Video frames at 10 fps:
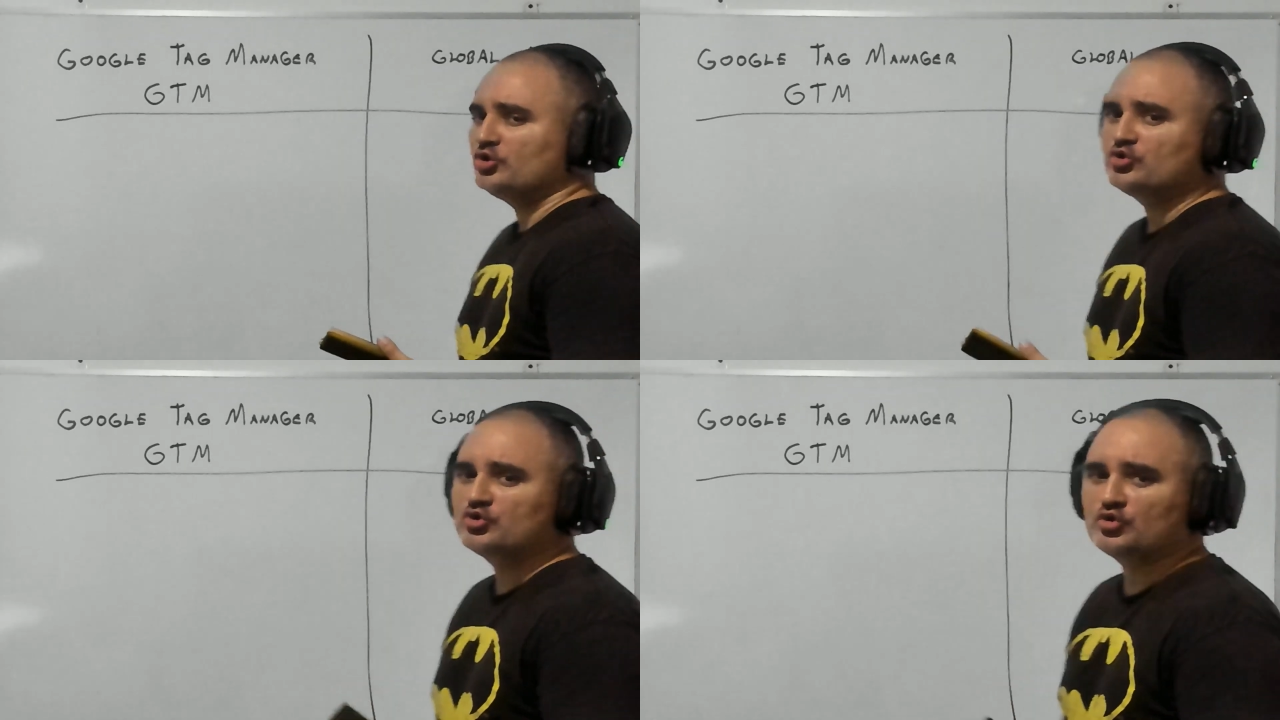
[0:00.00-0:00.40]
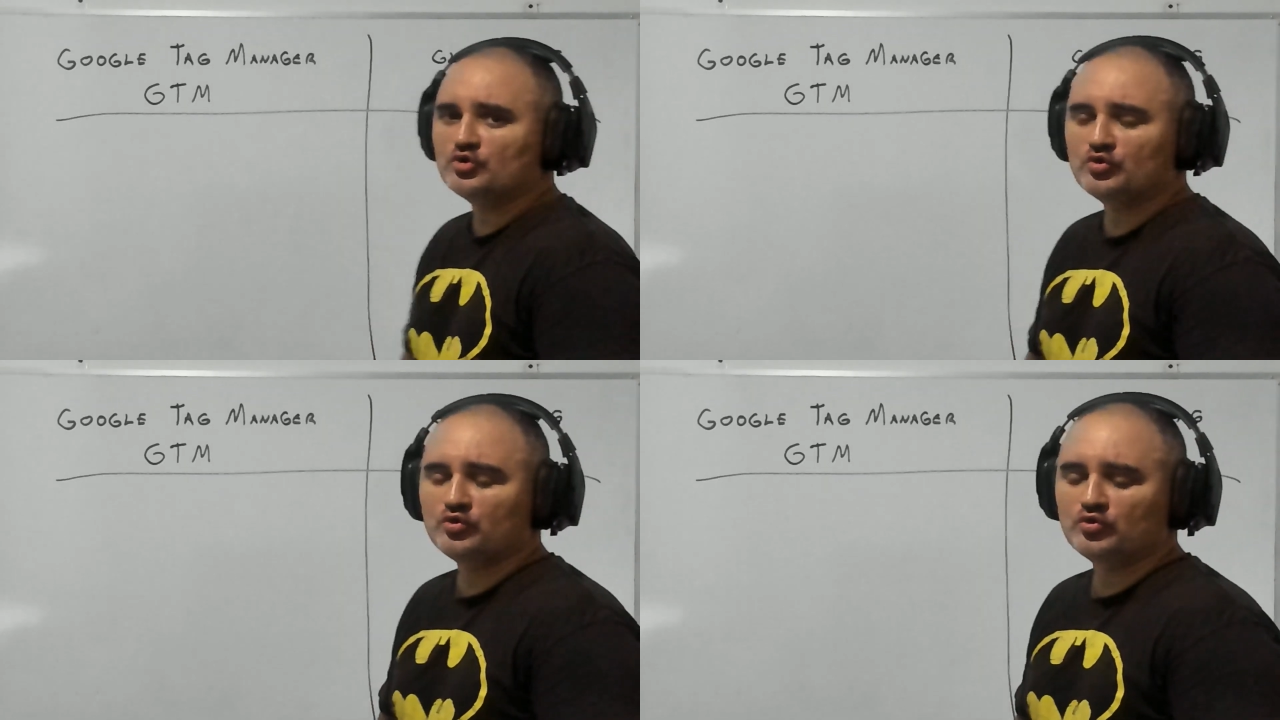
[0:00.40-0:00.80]

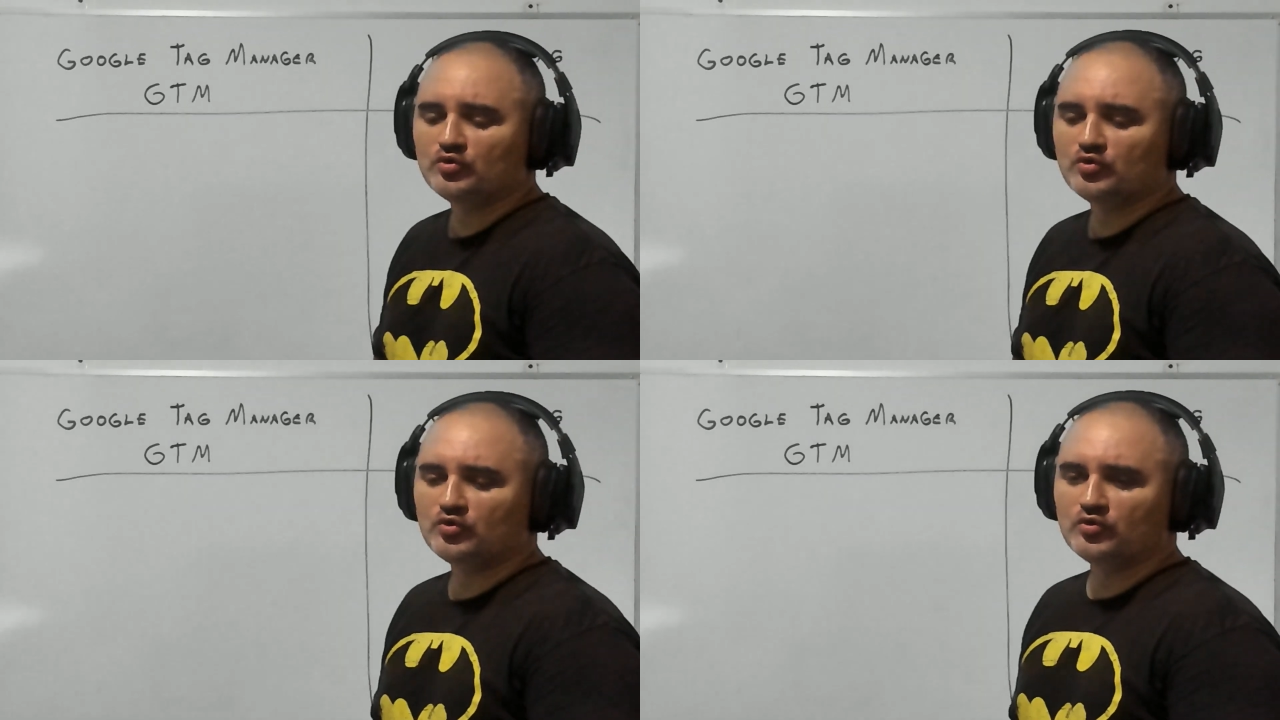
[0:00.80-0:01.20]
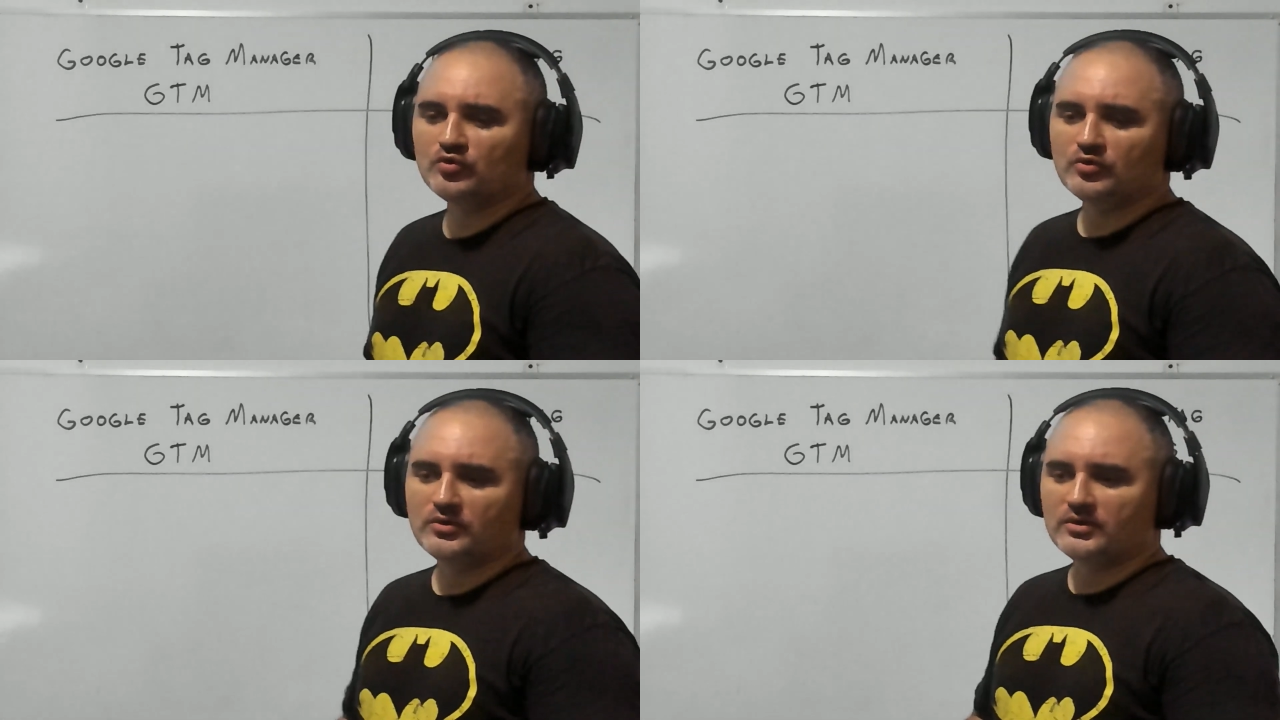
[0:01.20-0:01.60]
to
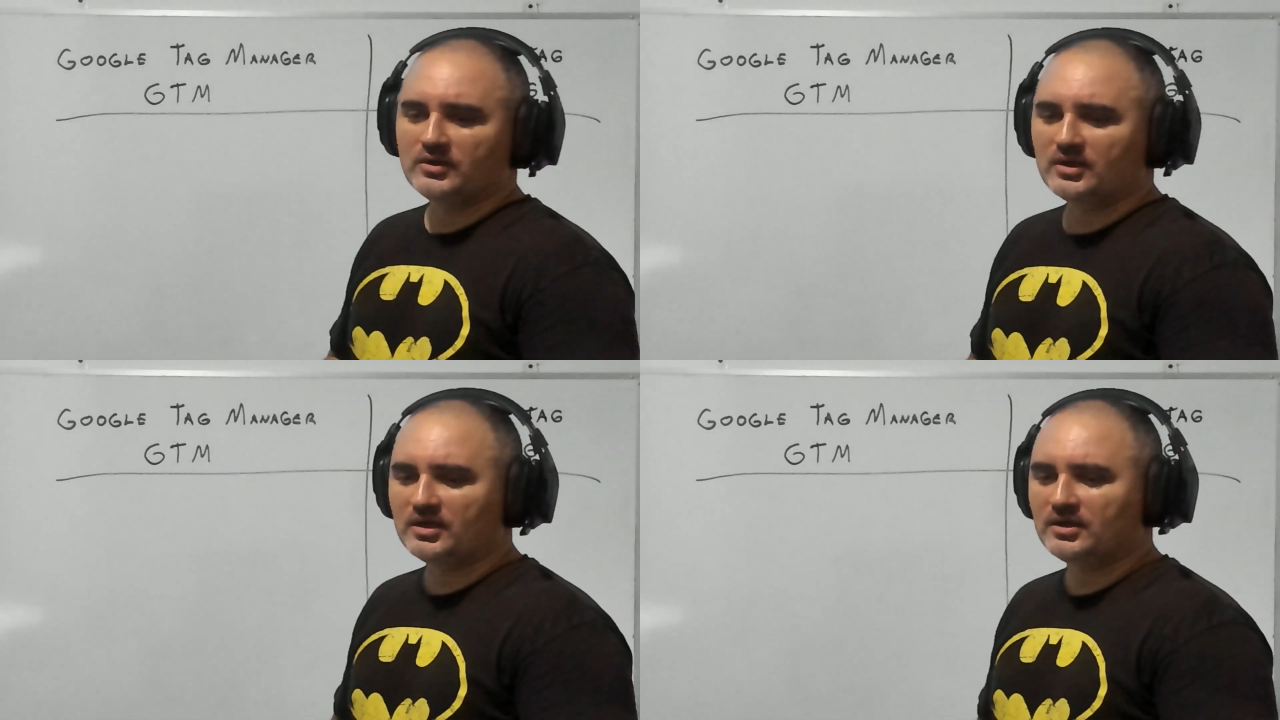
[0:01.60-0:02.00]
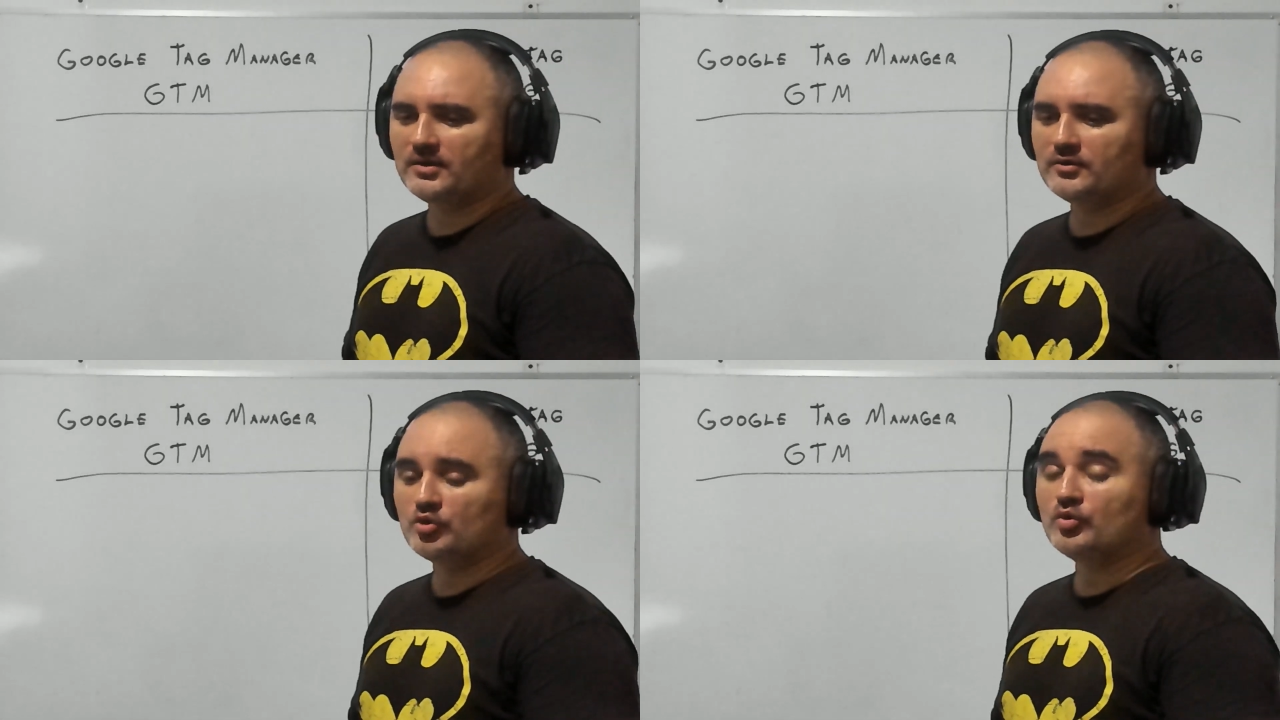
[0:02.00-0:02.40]

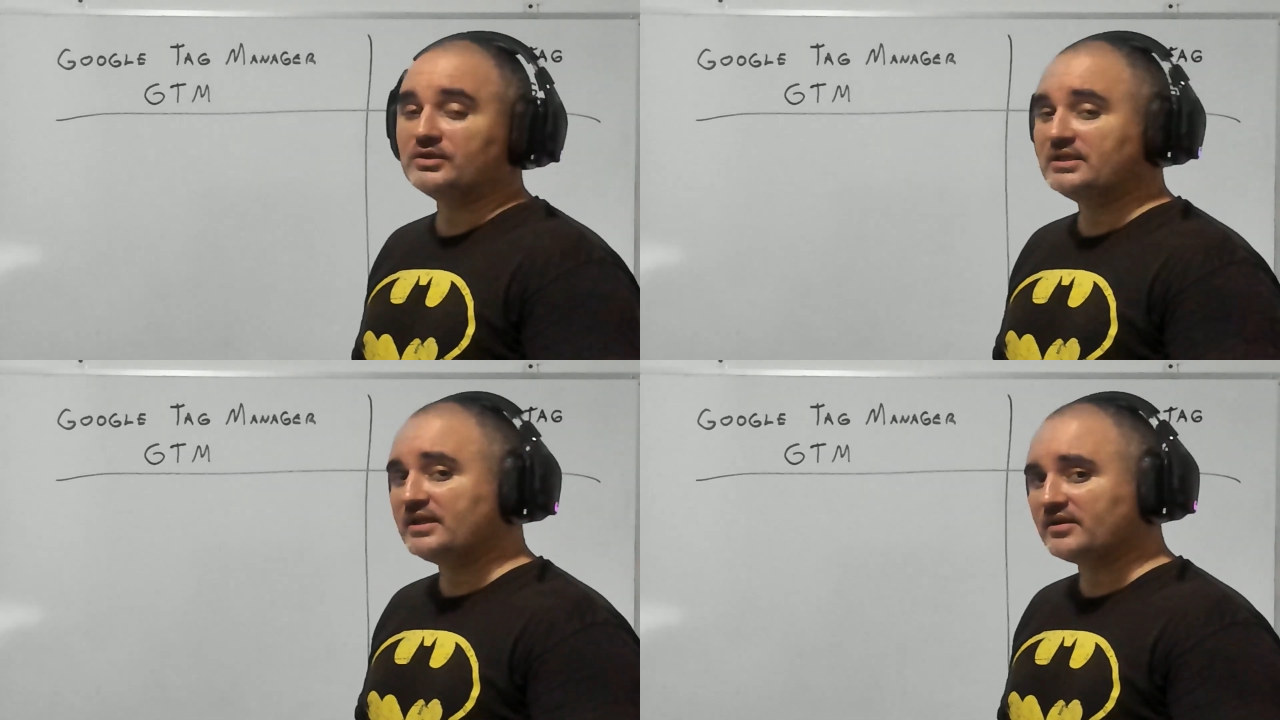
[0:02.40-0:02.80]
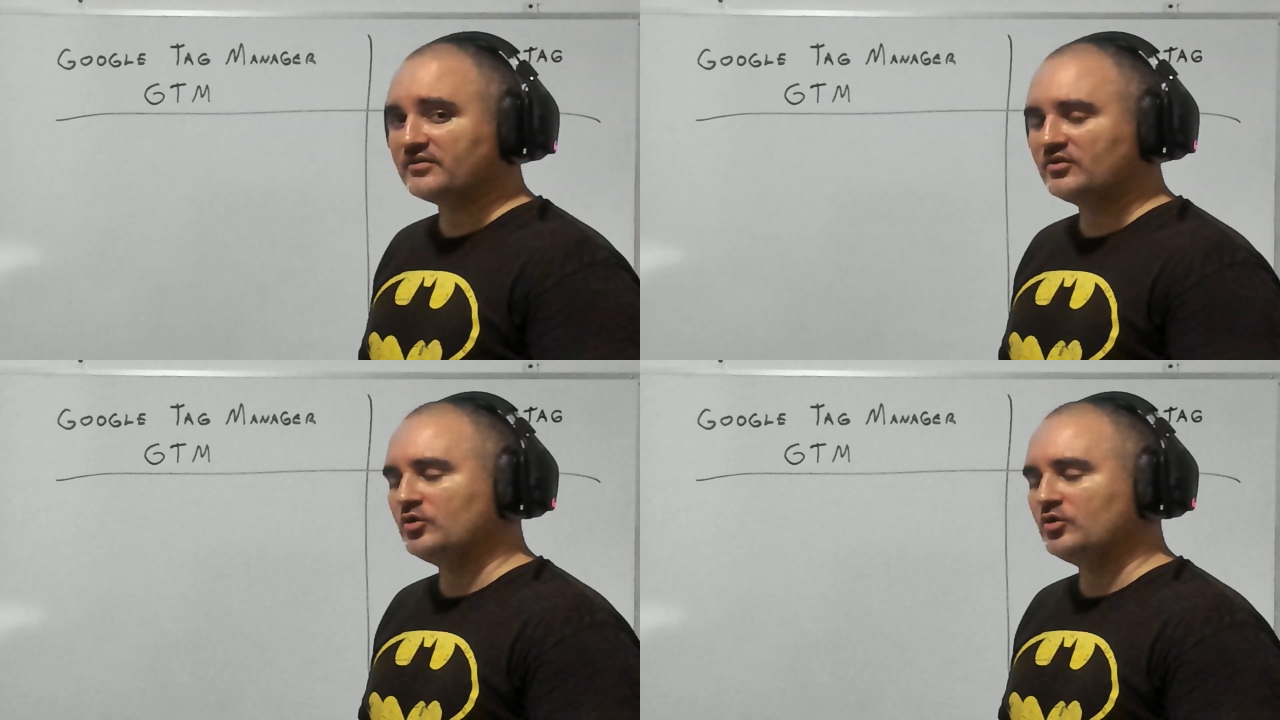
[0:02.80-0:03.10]
Google Analytics.